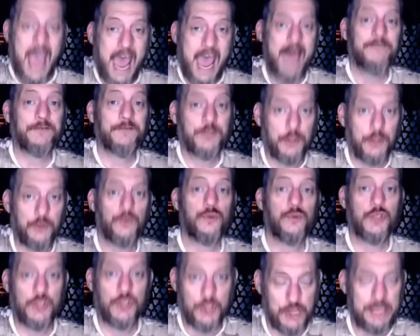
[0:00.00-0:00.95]
have
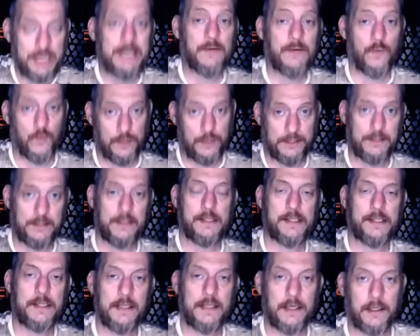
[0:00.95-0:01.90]
to cheat with
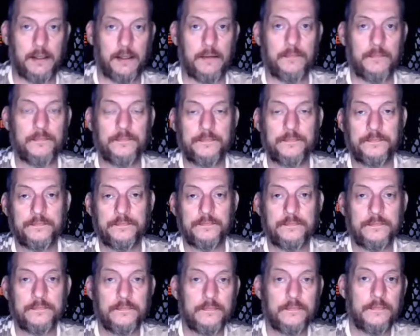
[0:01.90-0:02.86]
this ticket.
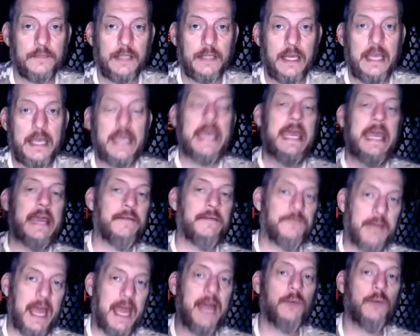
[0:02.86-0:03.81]

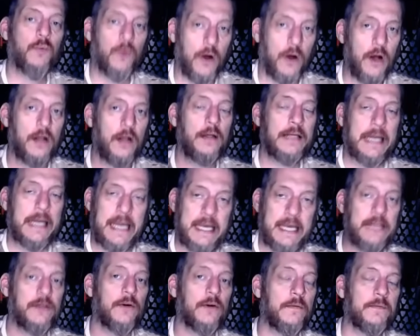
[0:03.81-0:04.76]
If they run
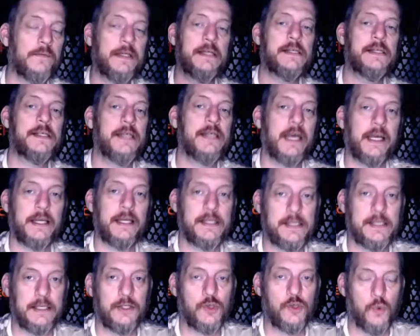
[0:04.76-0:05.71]
either of these
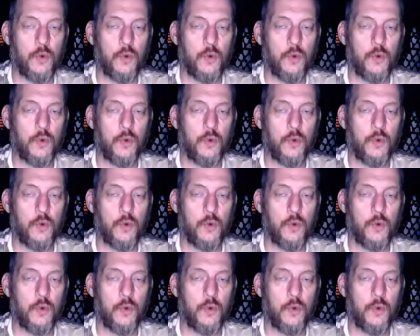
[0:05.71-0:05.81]
tickets in